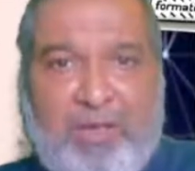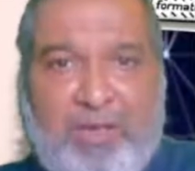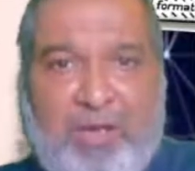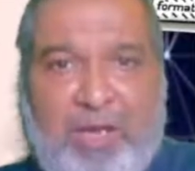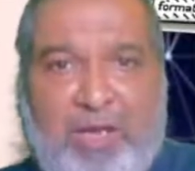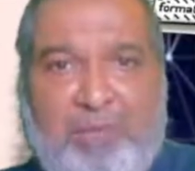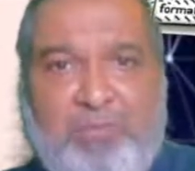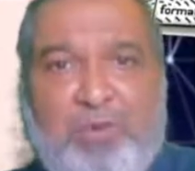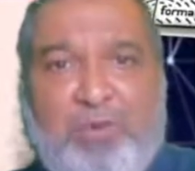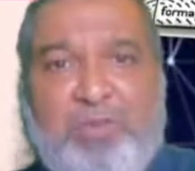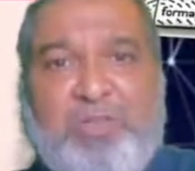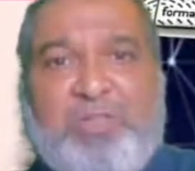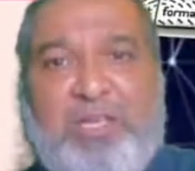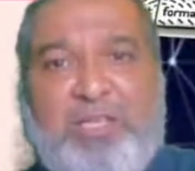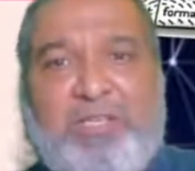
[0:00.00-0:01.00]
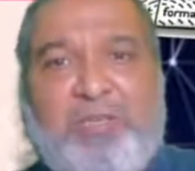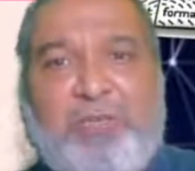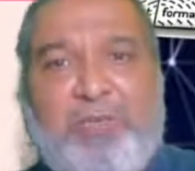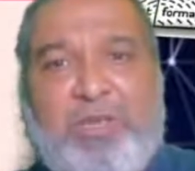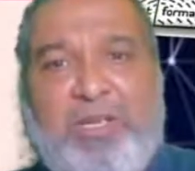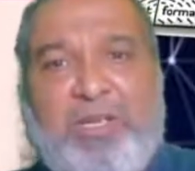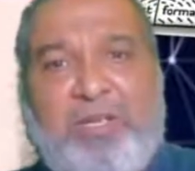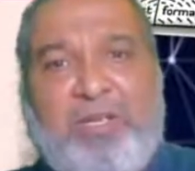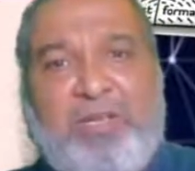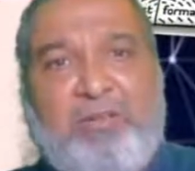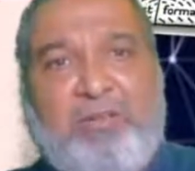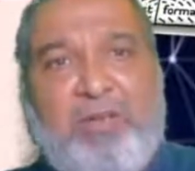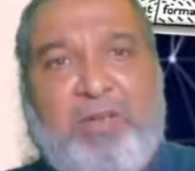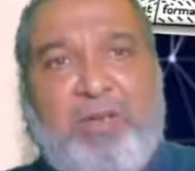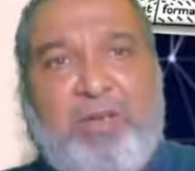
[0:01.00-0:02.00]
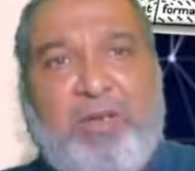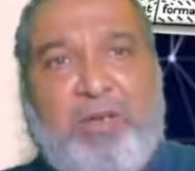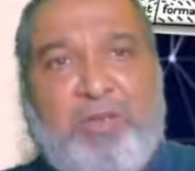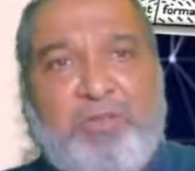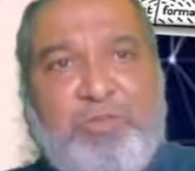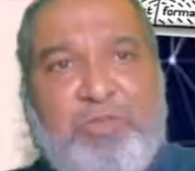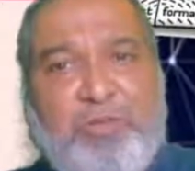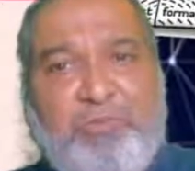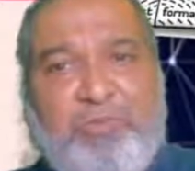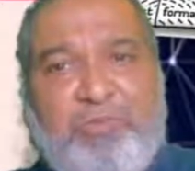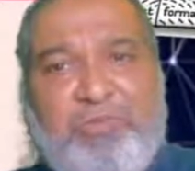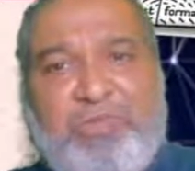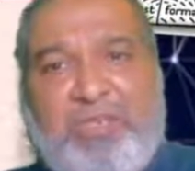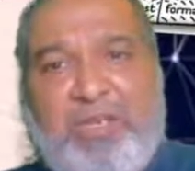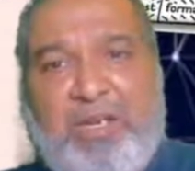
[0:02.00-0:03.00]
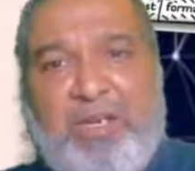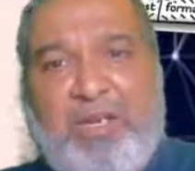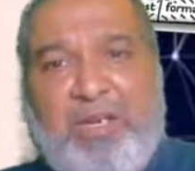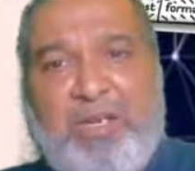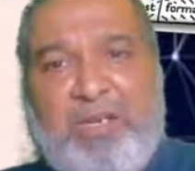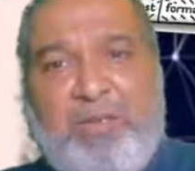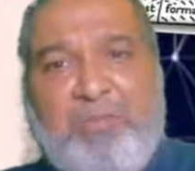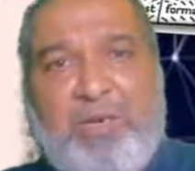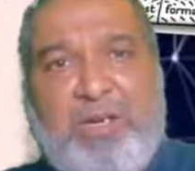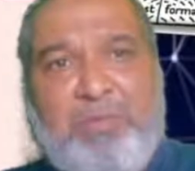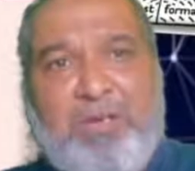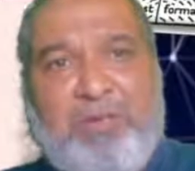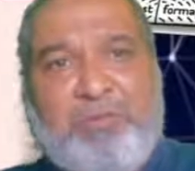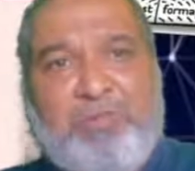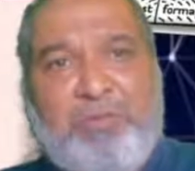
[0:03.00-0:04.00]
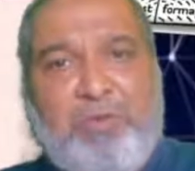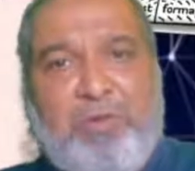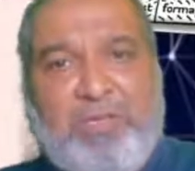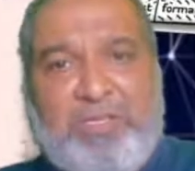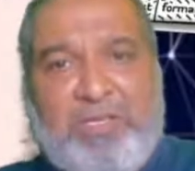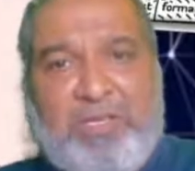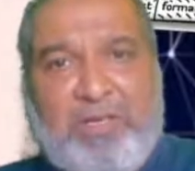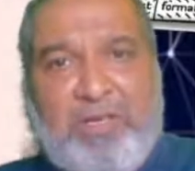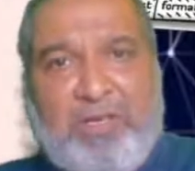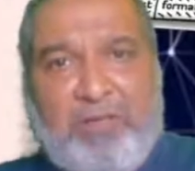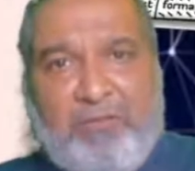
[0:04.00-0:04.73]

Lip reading: I am Dr. Sajid Hundekar, Associate Professor and Head Department of Geology.